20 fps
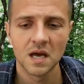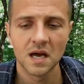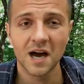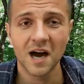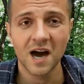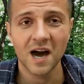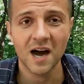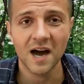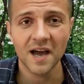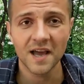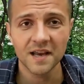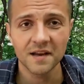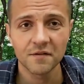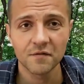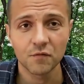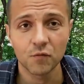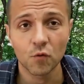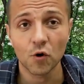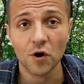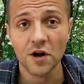a high,
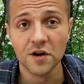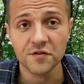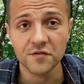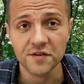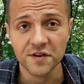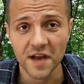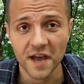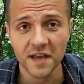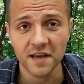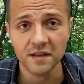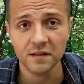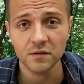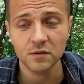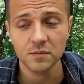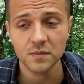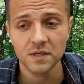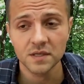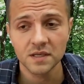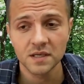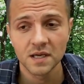490
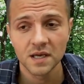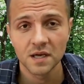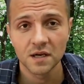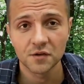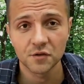lumen,